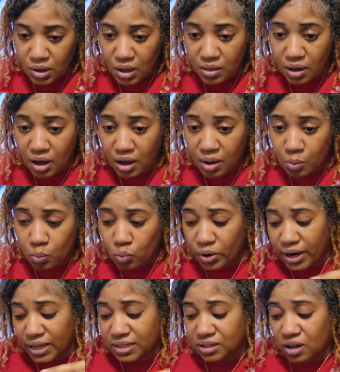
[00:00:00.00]
Um, when
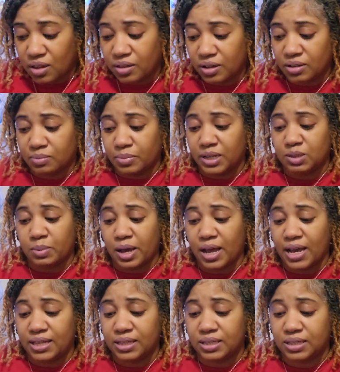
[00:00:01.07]
I saw that Best Buy
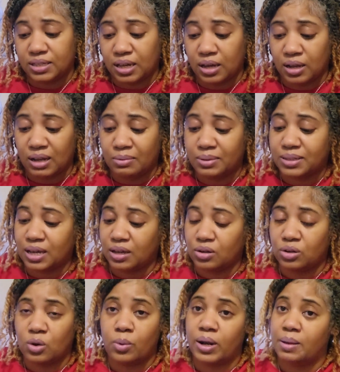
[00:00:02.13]
had the sale, I was like, you
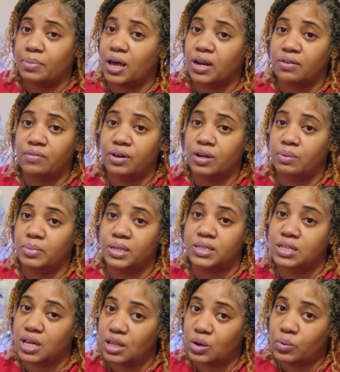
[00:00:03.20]
know what, I'm not even going to be
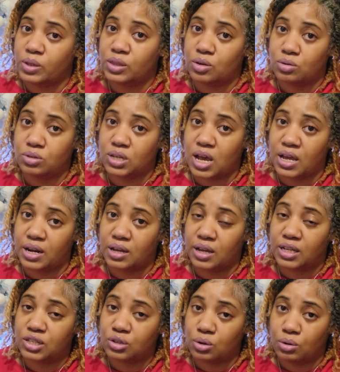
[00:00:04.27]
dealing with those kind of
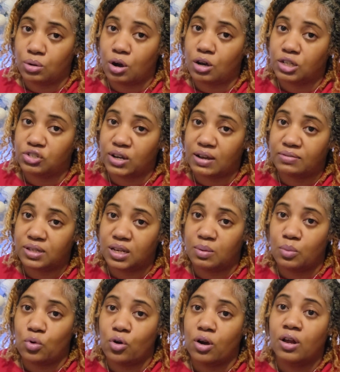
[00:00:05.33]
external hard drives
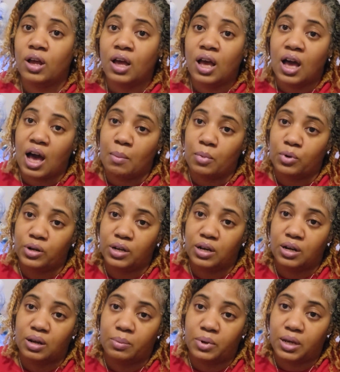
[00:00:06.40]
anymore. I'm only
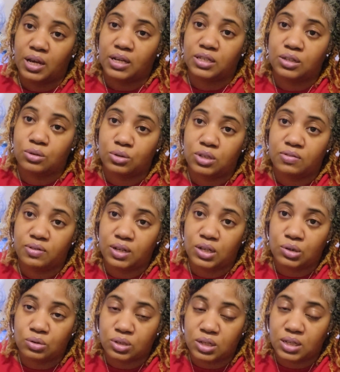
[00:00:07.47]
going to be exclusively
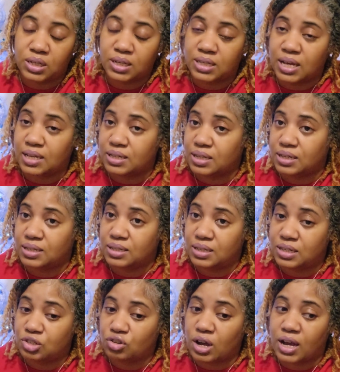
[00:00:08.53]
using these S S
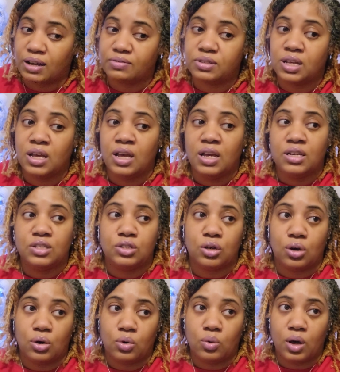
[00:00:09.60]
D drives.
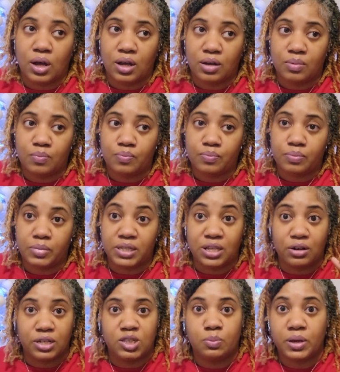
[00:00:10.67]
So, um, but they're
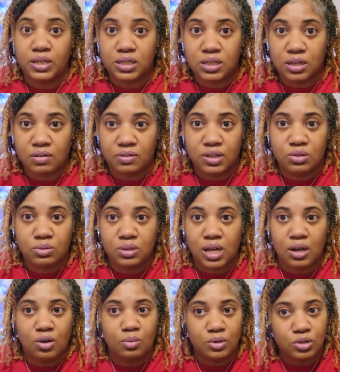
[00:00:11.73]
expensive. This was
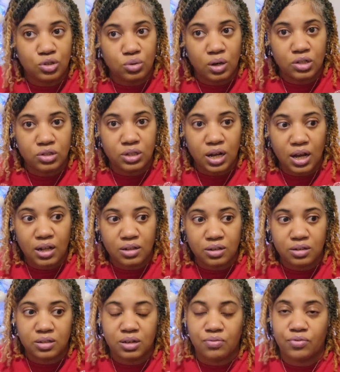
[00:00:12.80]
like almost two hundred
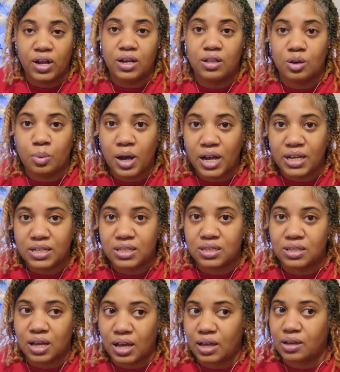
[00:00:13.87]
dollars, and regular price is
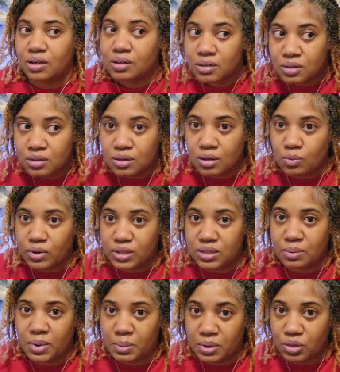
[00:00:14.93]
like, I want to say
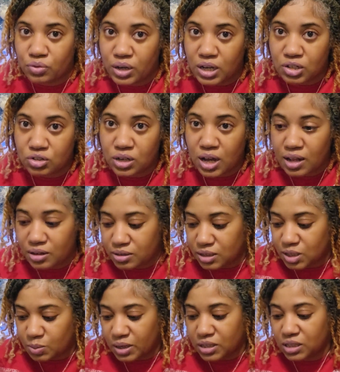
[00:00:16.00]
maybe three hundred dollars,
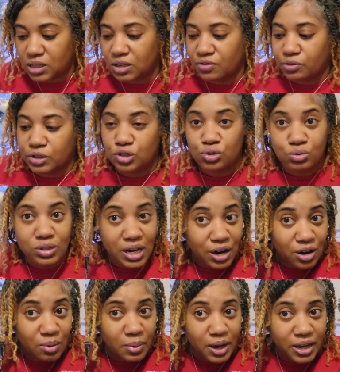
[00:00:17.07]
especially for two
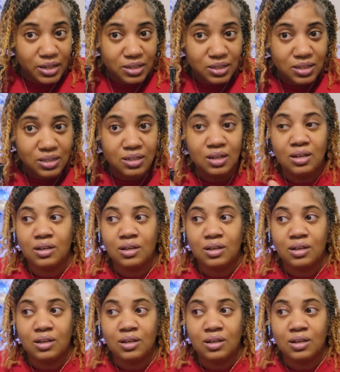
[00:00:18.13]
terabytes.